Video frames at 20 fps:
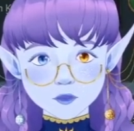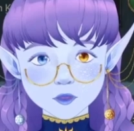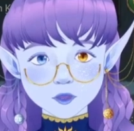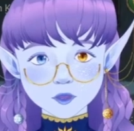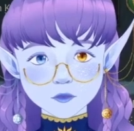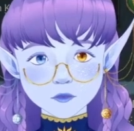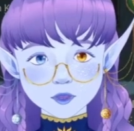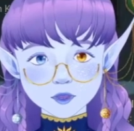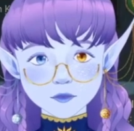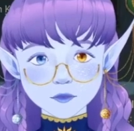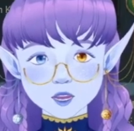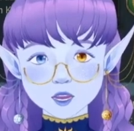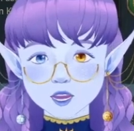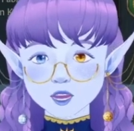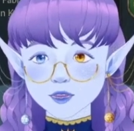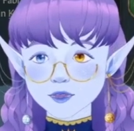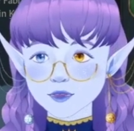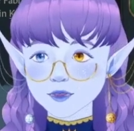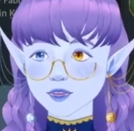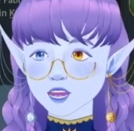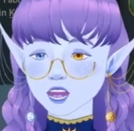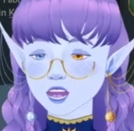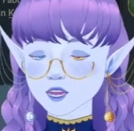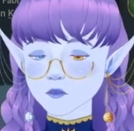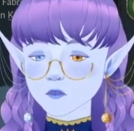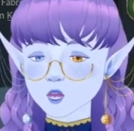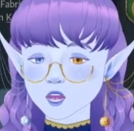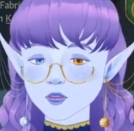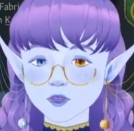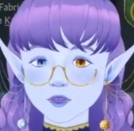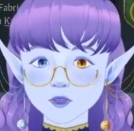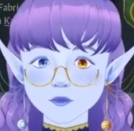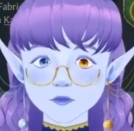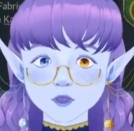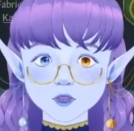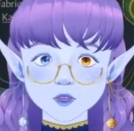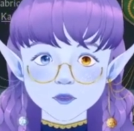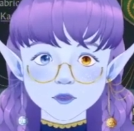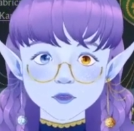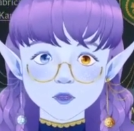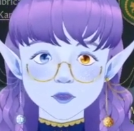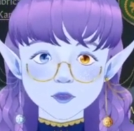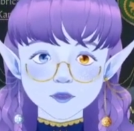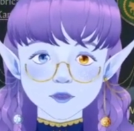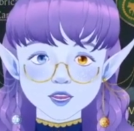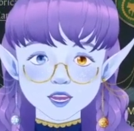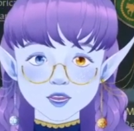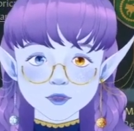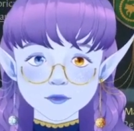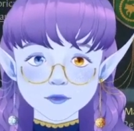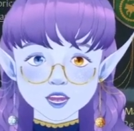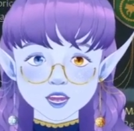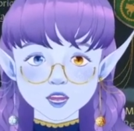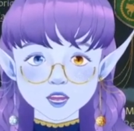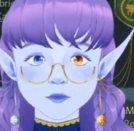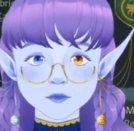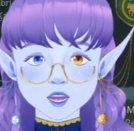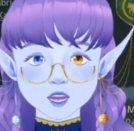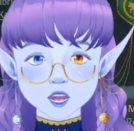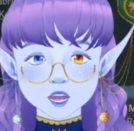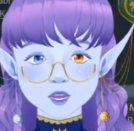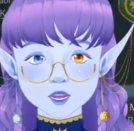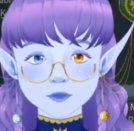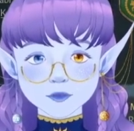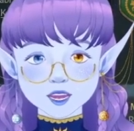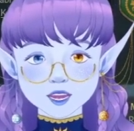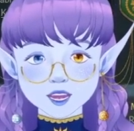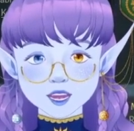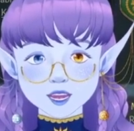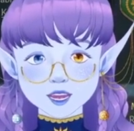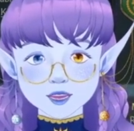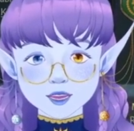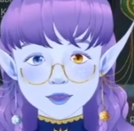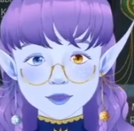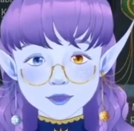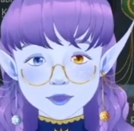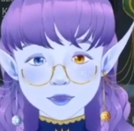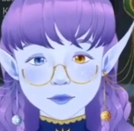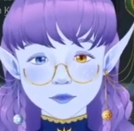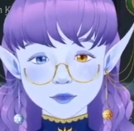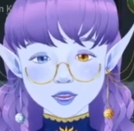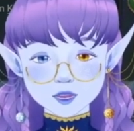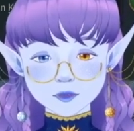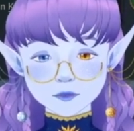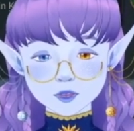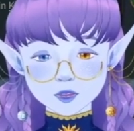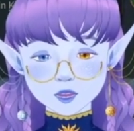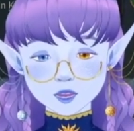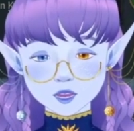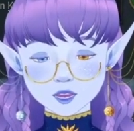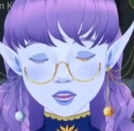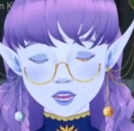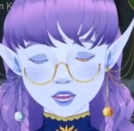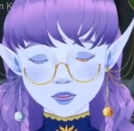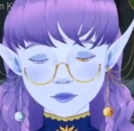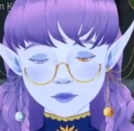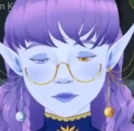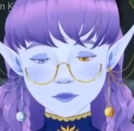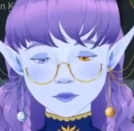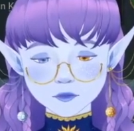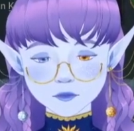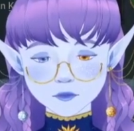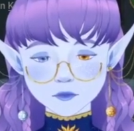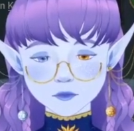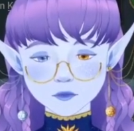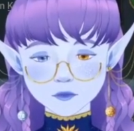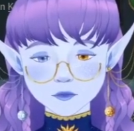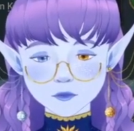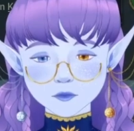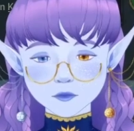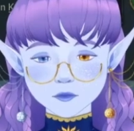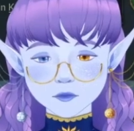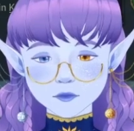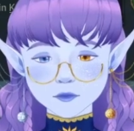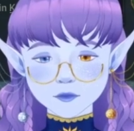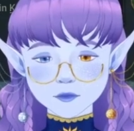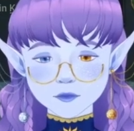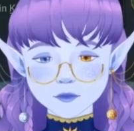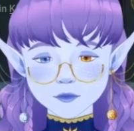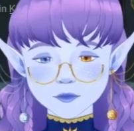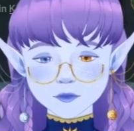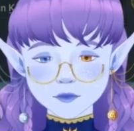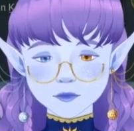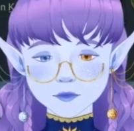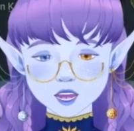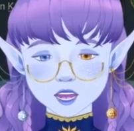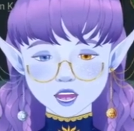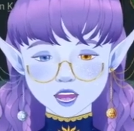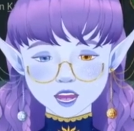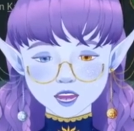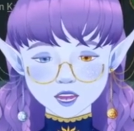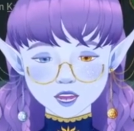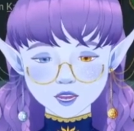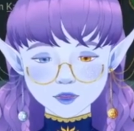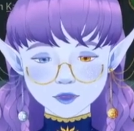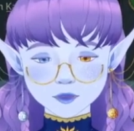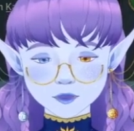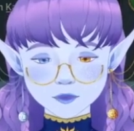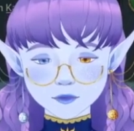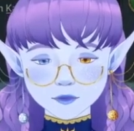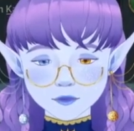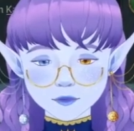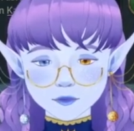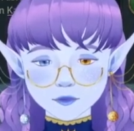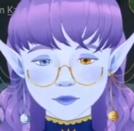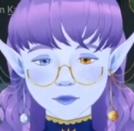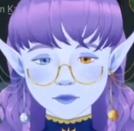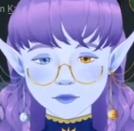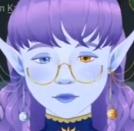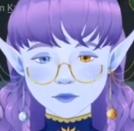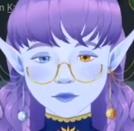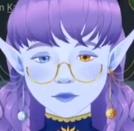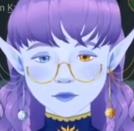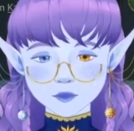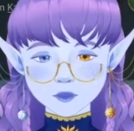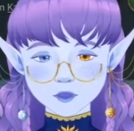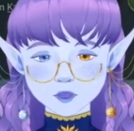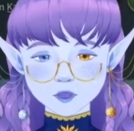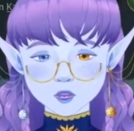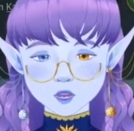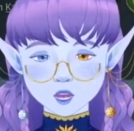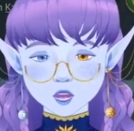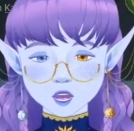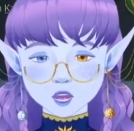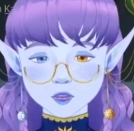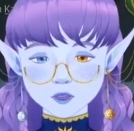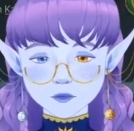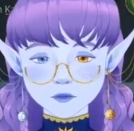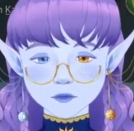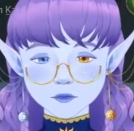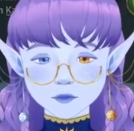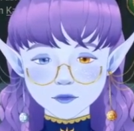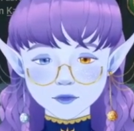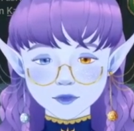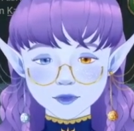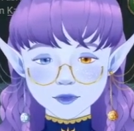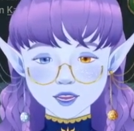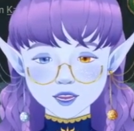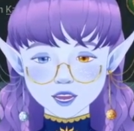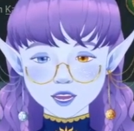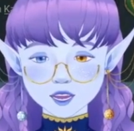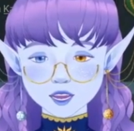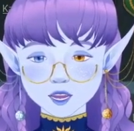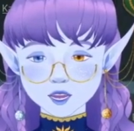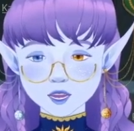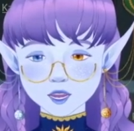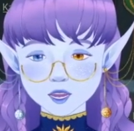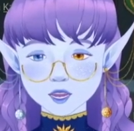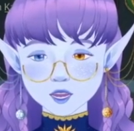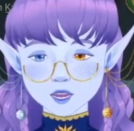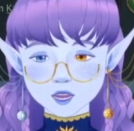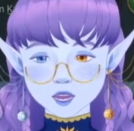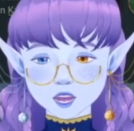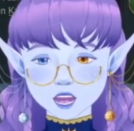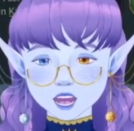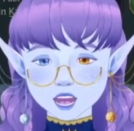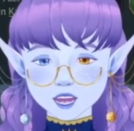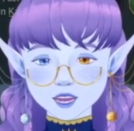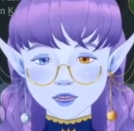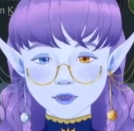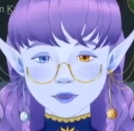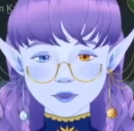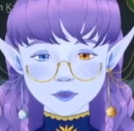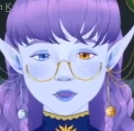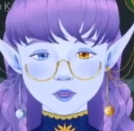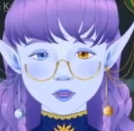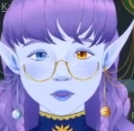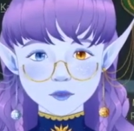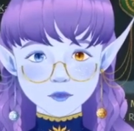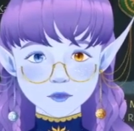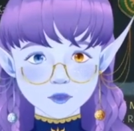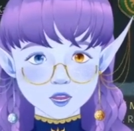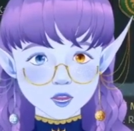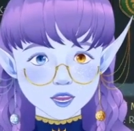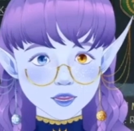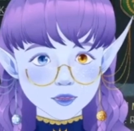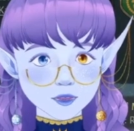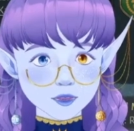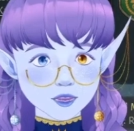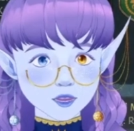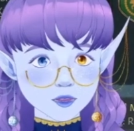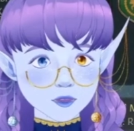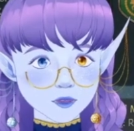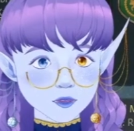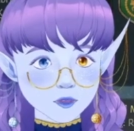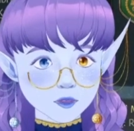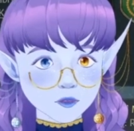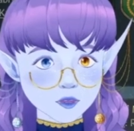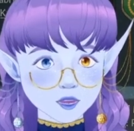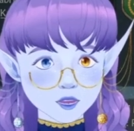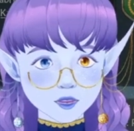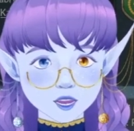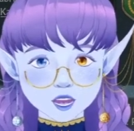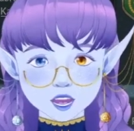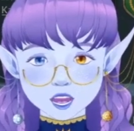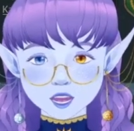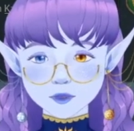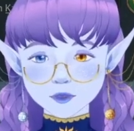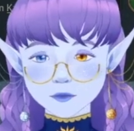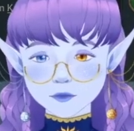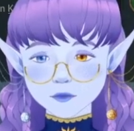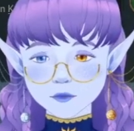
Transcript: was because I wanted to make sure he became Malabari, but he is Malabari now. And if I'm not mistaken, he has all the traits he's going to have.